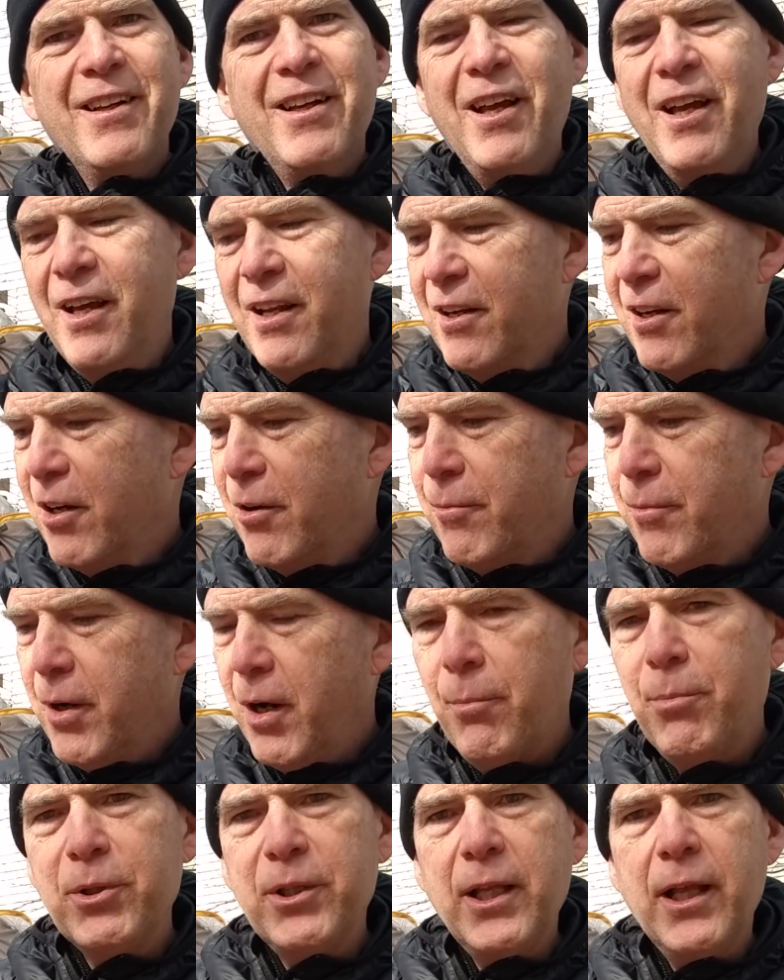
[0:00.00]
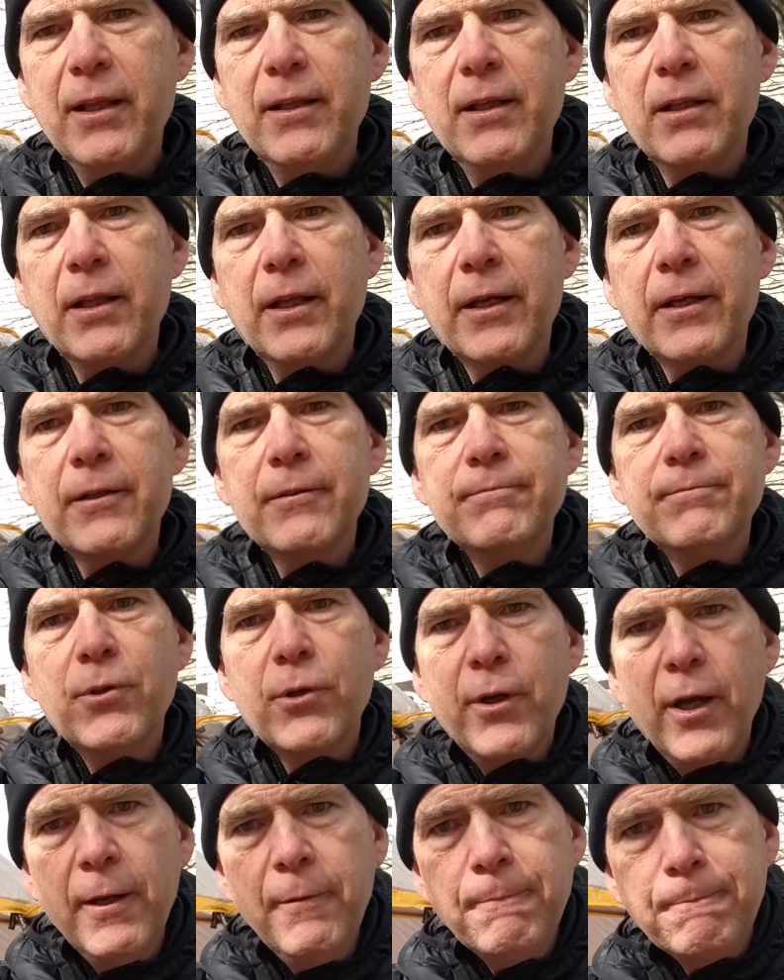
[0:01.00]
And I'll put that in the link.
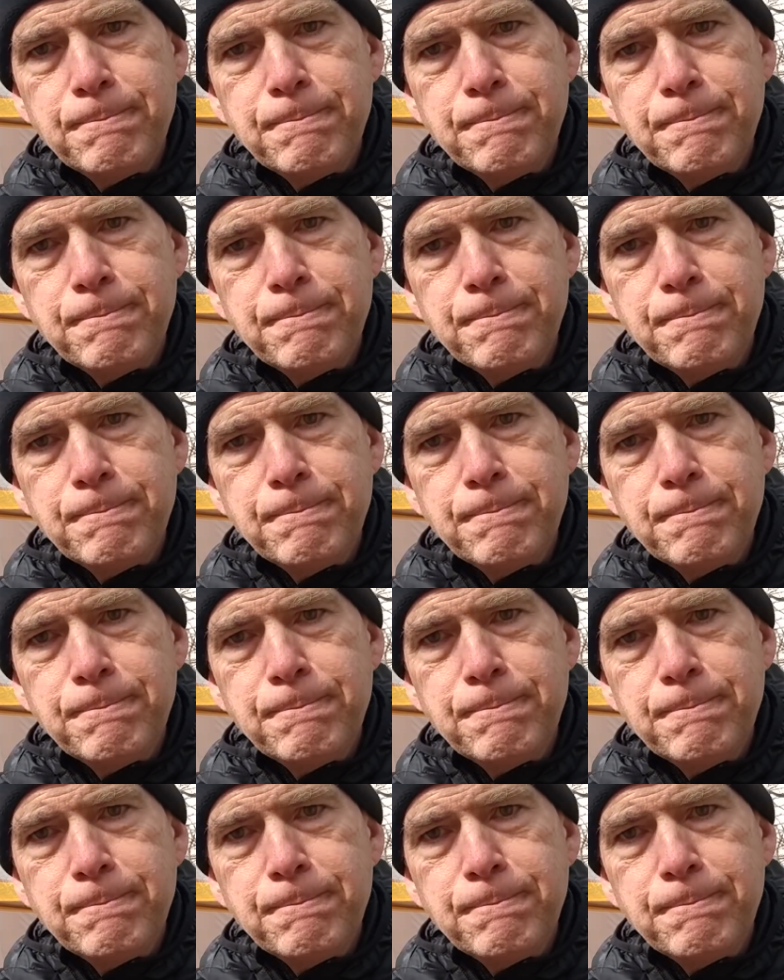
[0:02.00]
Okay?